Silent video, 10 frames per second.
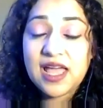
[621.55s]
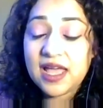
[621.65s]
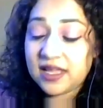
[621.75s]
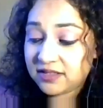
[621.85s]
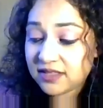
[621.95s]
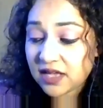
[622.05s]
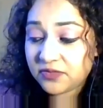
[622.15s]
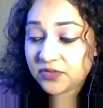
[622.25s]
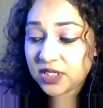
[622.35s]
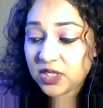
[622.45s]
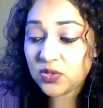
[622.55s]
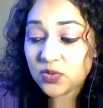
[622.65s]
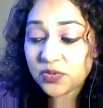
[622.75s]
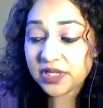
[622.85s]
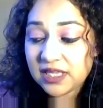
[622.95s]
And thankfully, you
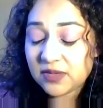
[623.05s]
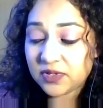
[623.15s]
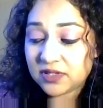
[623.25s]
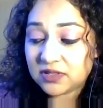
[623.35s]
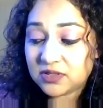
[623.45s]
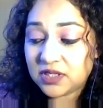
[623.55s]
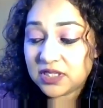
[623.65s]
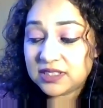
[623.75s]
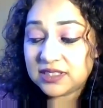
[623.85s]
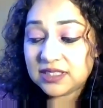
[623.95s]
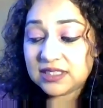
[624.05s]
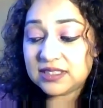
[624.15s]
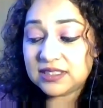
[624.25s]
were able to